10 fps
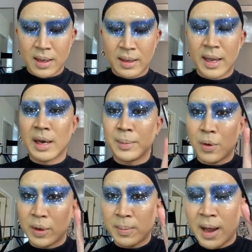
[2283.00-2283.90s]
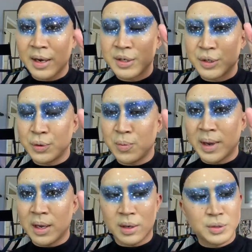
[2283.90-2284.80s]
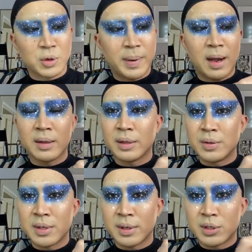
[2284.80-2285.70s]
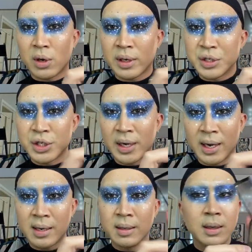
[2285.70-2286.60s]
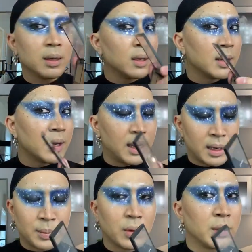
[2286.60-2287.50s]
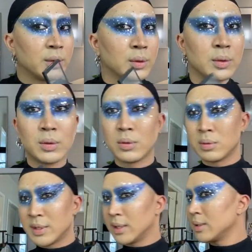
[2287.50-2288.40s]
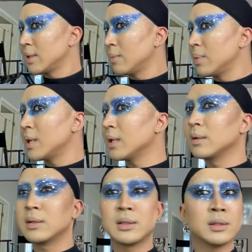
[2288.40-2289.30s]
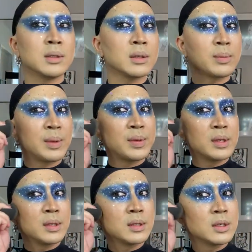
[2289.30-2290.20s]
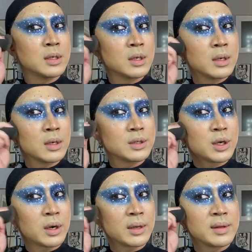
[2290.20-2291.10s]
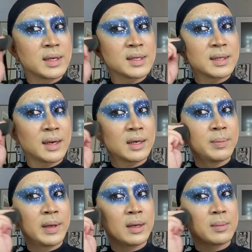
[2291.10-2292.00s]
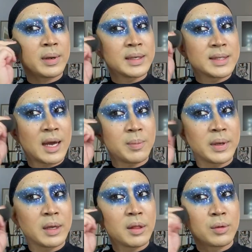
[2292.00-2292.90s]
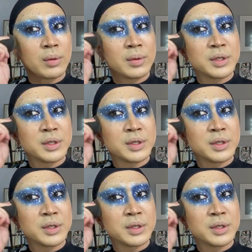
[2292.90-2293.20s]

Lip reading: Again, I'm going back to my contour palette using the darkest shade, and I'm going to take a step back and look, maybe darken this side a bit by tapping it through the